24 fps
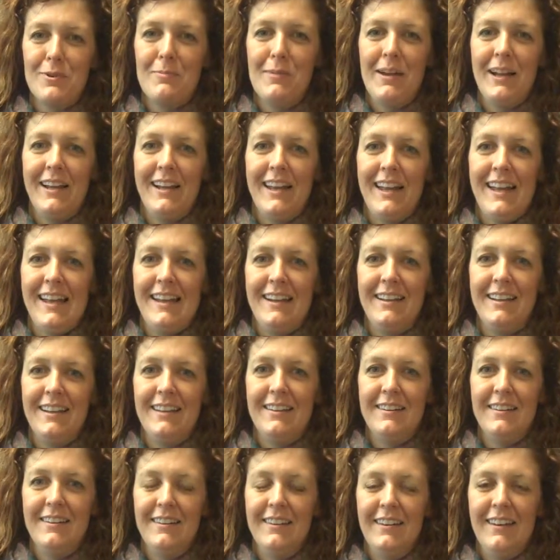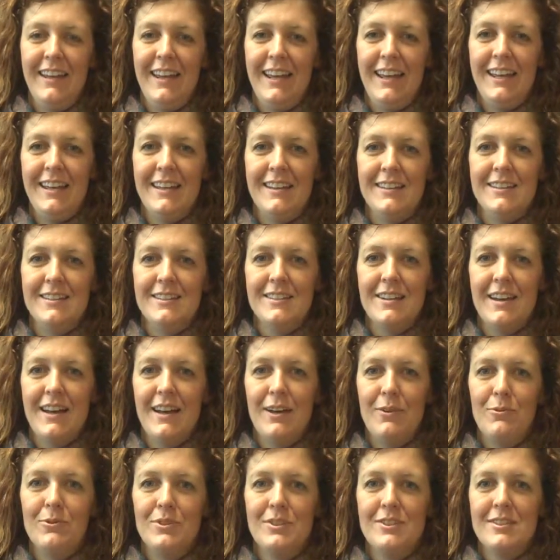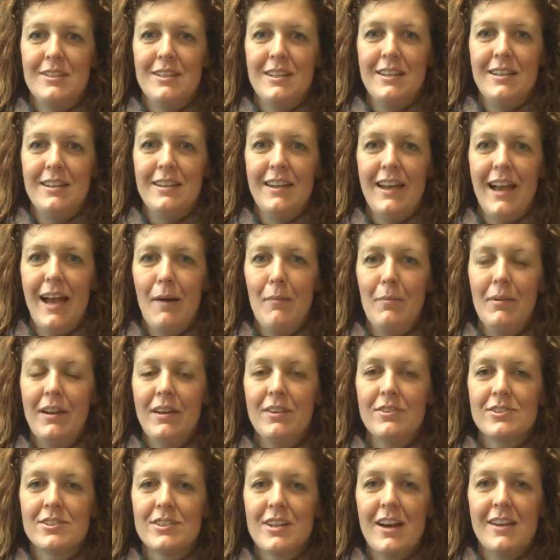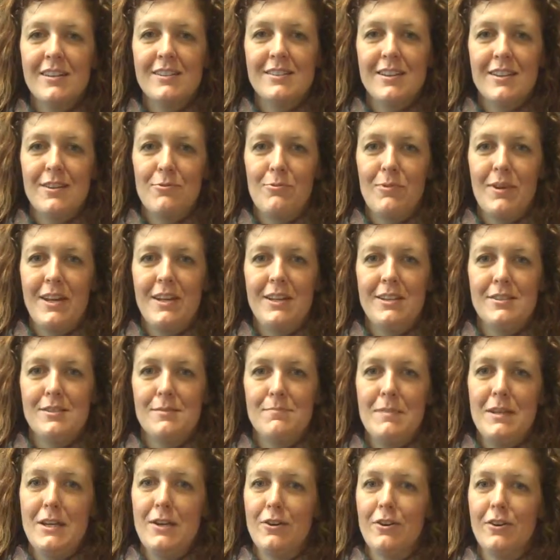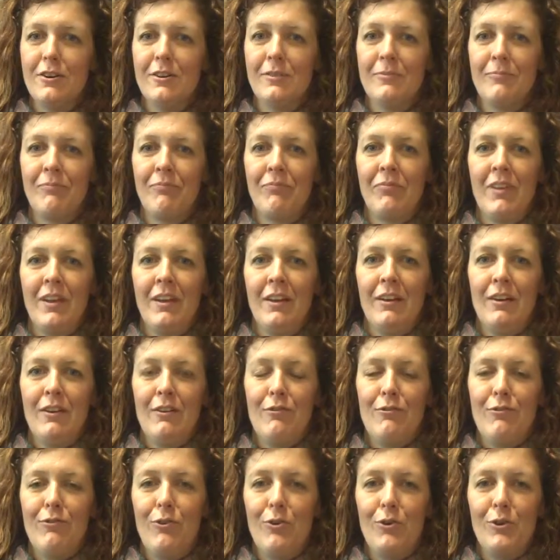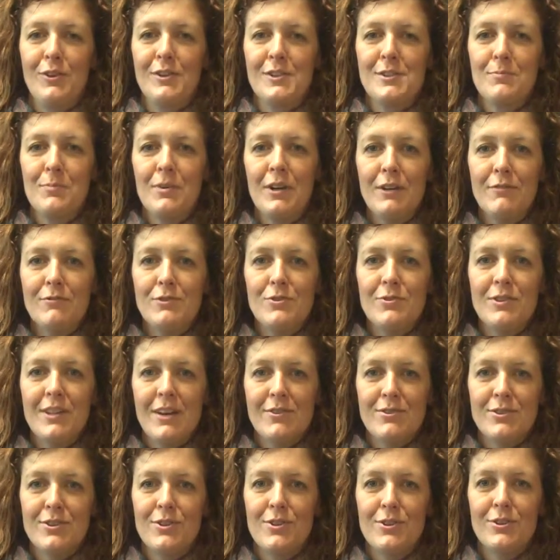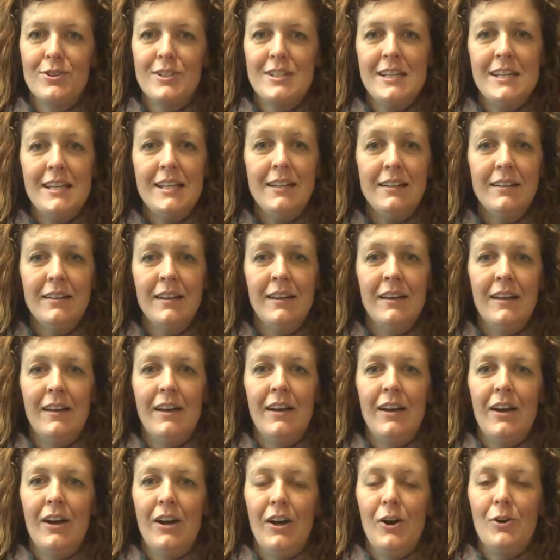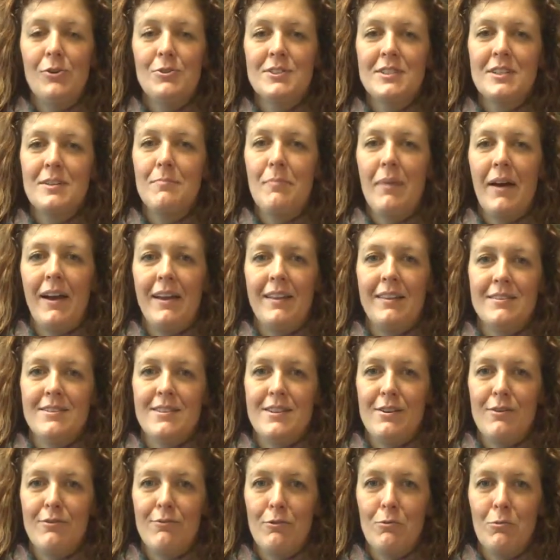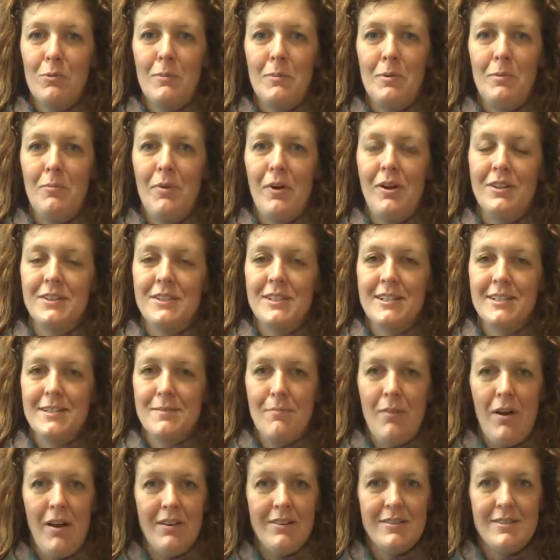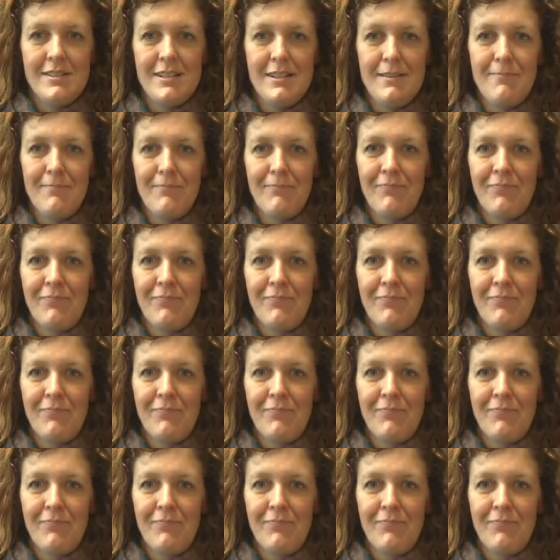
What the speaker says: Rebecca Hannagan, and I was the Abigail Duniway speaker for the spring of 2013, hosted by the Center for Women, Politics, and Policy.